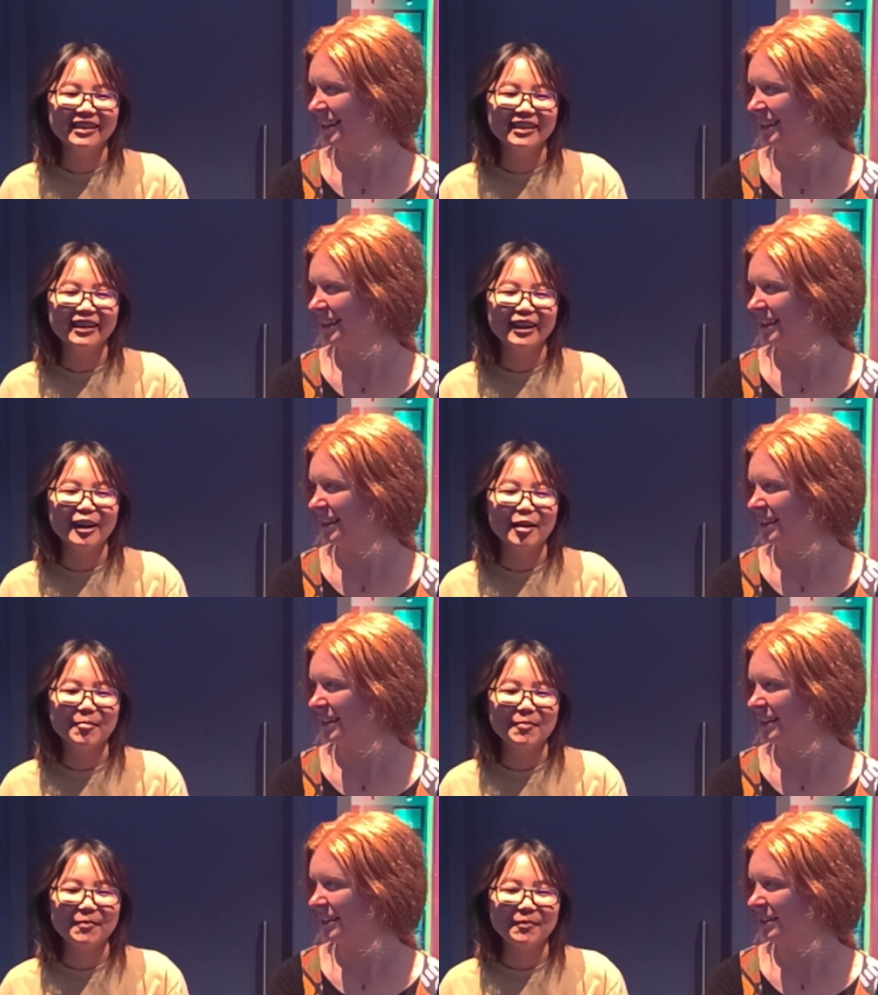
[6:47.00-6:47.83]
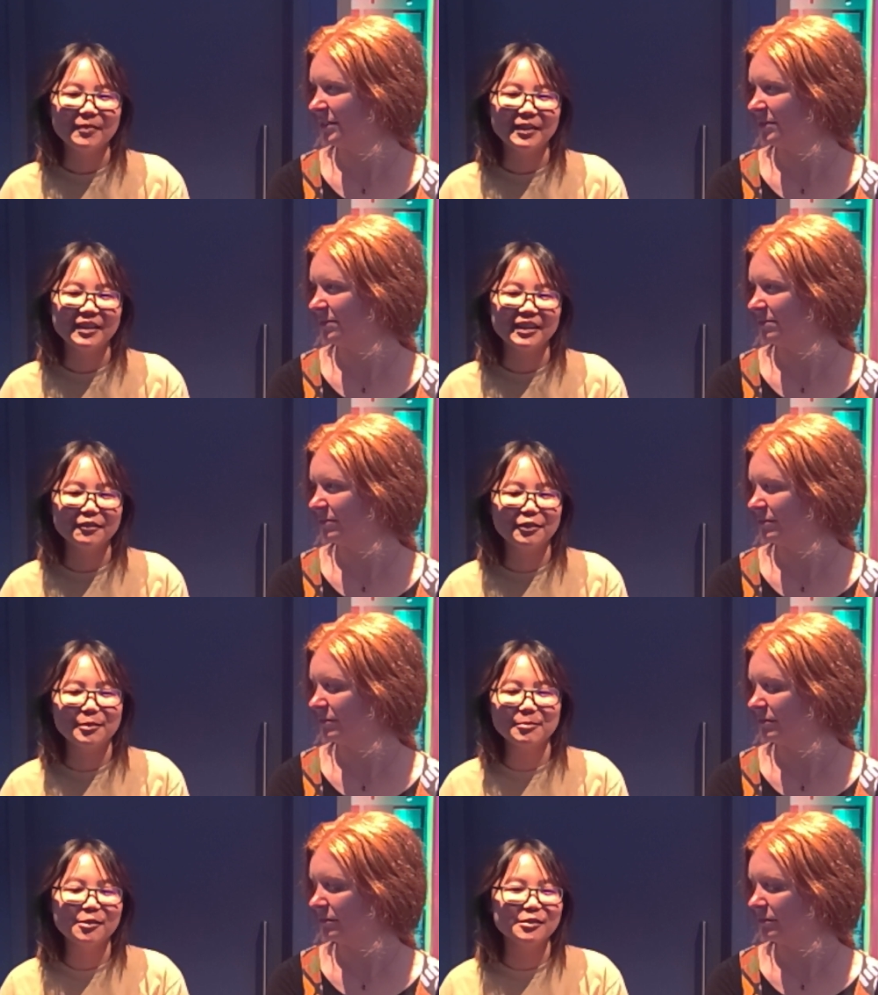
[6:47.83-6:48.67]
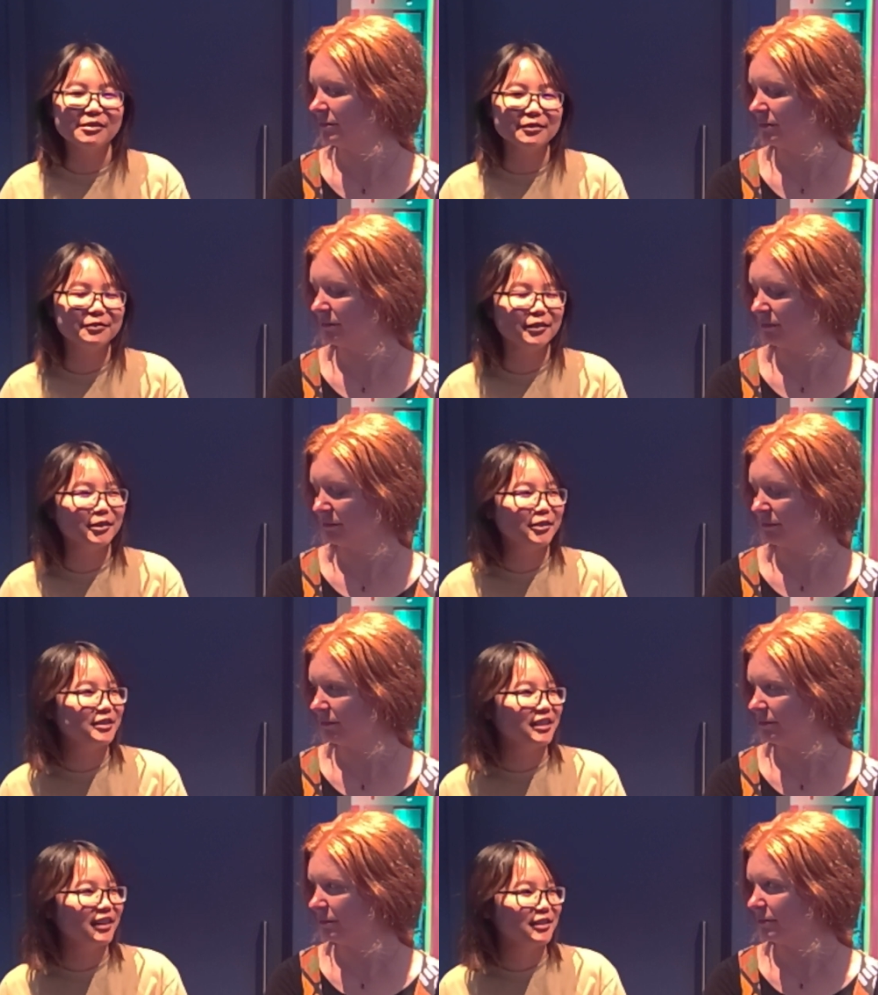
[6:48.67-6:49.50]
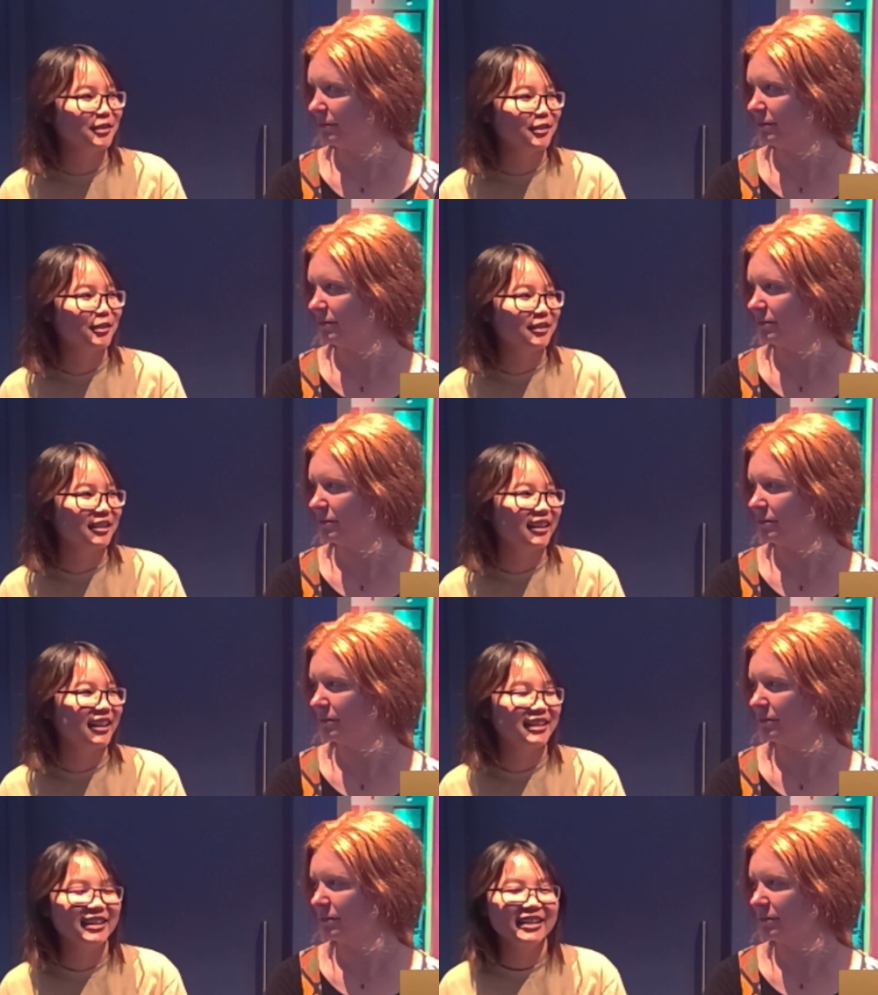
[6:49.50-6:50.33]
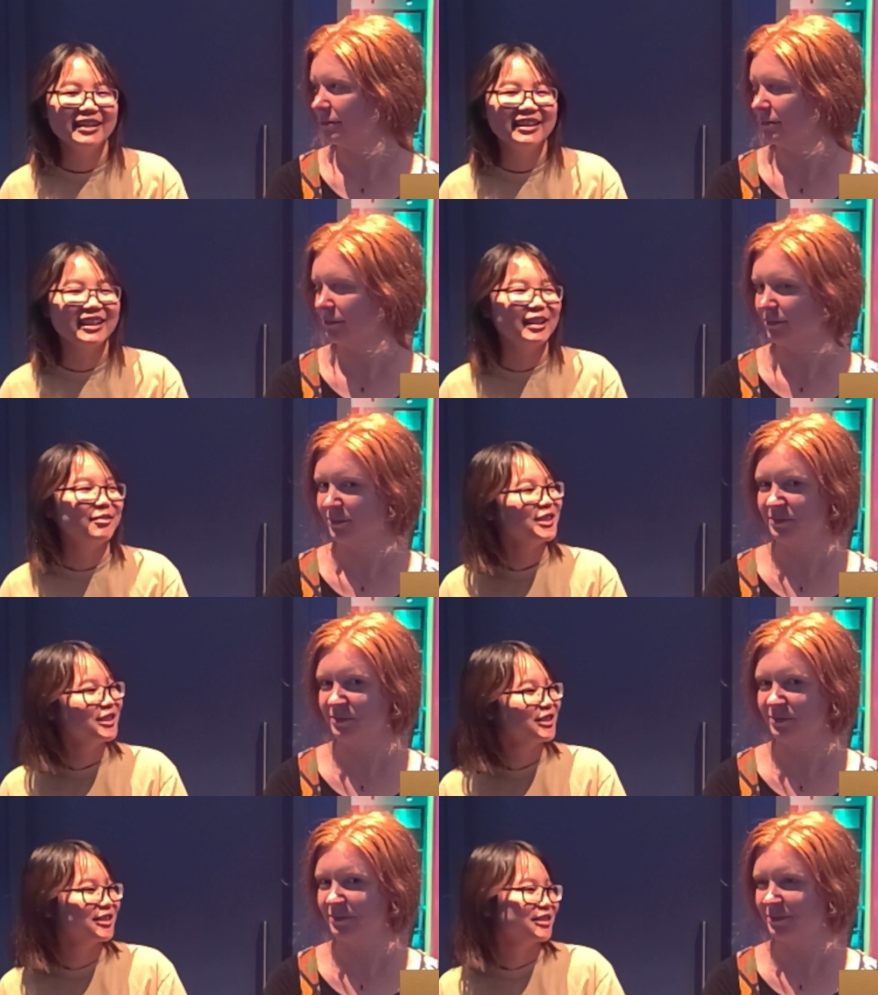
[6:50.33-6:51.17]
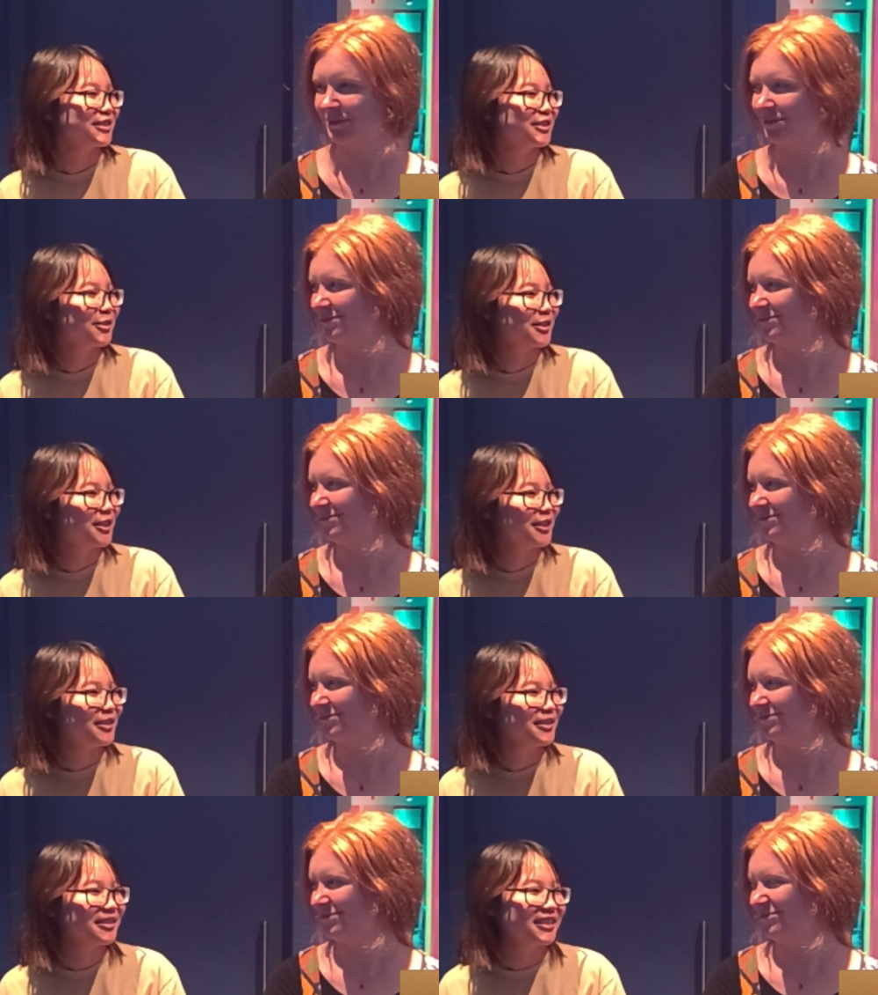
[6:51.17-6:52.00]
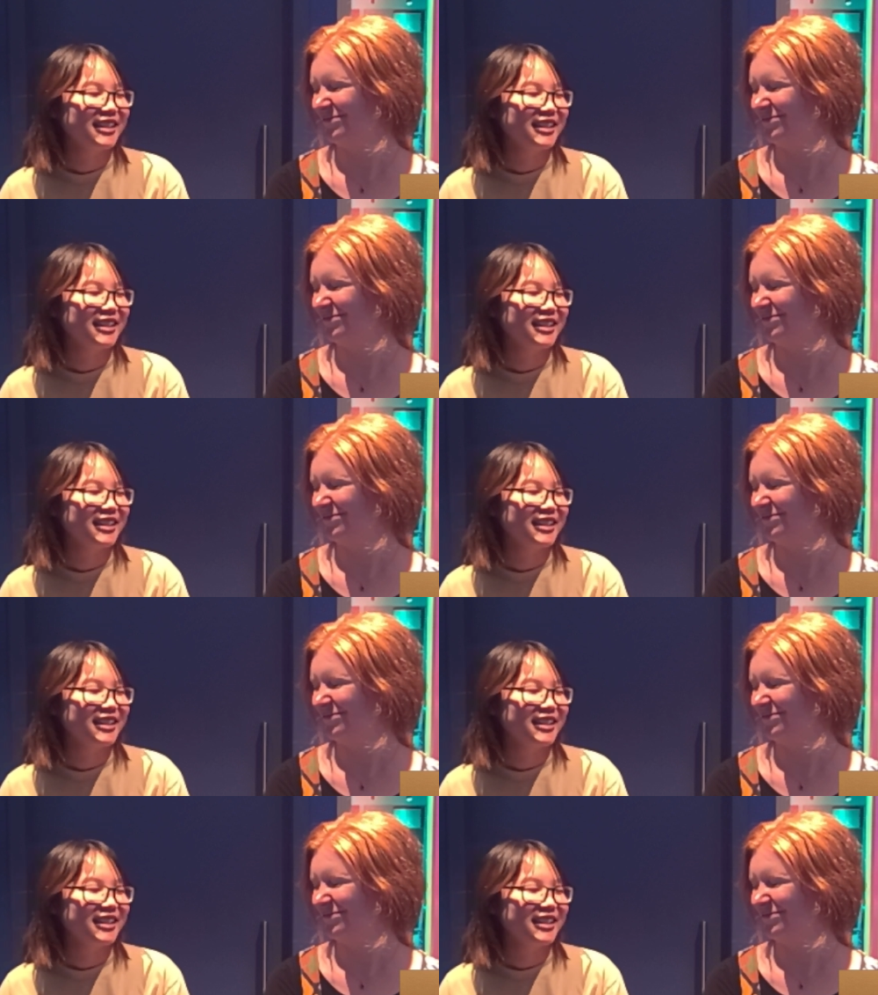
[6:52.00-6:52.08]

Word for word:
Speaker 1: um, but then from all of the photos I saw online, live is just so cute.